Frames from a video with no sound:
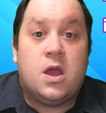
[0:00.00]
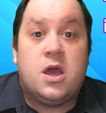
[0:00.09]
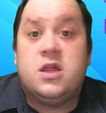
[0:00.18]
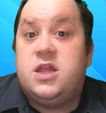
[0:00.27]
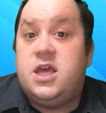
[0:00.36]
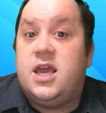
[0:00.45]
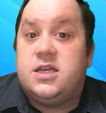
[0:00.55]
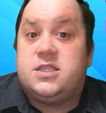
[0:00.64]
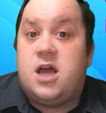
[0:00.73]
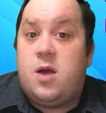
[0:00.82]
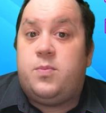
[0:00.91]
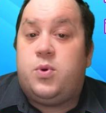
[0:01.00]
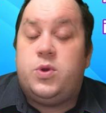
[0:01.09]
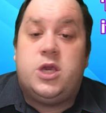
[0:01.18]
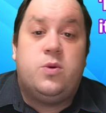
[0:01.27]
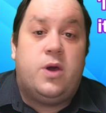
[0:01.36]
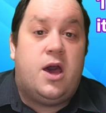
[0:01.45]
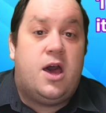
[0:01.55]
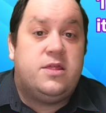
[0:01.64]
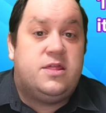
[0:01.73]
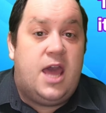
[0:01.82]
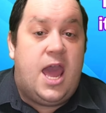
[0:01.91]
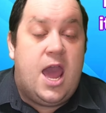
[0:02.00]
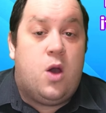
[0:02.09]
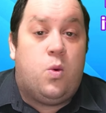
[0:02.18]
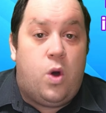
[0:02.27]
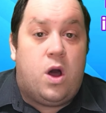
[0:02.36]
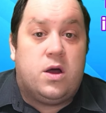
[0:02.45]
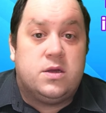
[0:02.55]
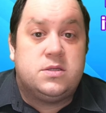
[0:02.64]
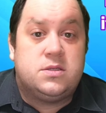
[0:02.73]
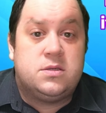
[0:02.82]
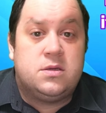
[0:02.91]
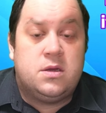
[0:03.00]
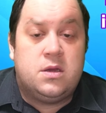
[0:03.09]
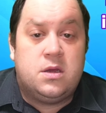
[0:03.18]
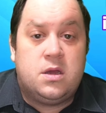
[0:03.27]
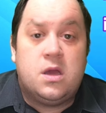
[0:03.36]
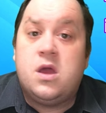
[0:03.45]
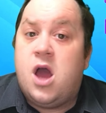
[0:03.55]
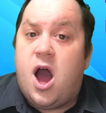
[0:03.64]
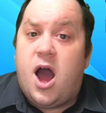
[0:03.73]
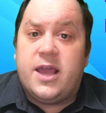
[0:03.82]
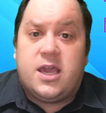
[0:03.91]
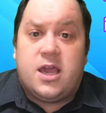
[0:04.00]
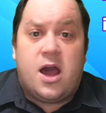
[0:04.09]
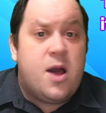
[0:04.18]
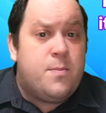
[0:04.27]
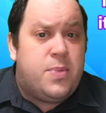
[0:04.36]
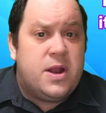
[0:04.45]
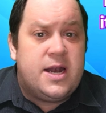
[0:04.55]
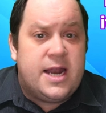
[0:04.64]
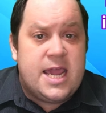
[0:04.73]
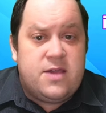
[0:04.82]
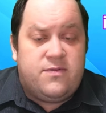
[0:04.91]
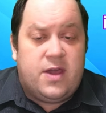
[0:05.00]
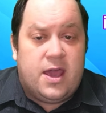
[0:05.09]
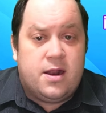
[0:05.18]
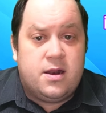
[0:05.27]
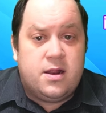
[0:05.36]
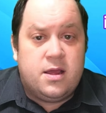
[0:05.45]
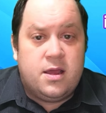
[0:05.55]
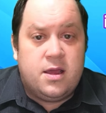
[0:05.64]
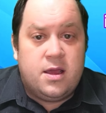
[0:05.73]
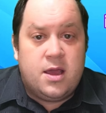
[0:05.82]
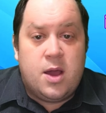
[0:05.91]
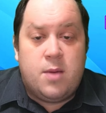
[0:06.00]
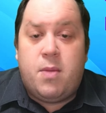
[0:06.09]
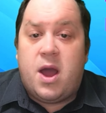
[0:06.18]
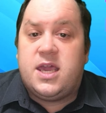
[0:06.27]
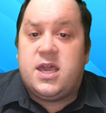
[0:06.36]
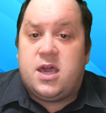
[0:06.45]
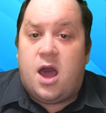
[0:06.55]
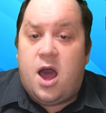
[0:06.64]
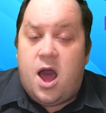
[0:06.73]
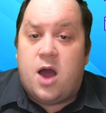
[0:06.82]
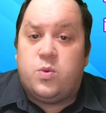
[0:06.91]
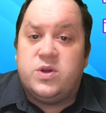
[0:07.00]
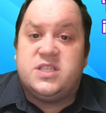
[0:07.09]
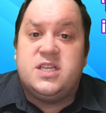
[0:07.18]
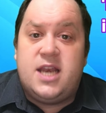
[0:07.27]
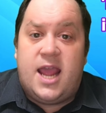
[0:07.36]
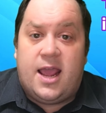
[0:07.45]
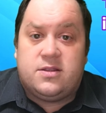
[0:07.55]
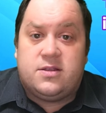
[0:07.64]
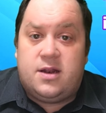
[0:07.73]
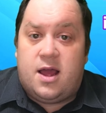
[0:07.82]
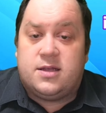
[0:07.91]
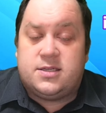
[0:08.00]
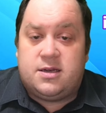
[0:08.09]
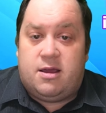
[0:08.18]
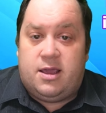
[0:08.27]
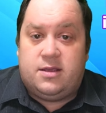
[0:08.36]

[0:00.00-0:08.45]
The example you heard there was, I can't believe it. My car was nicked last night.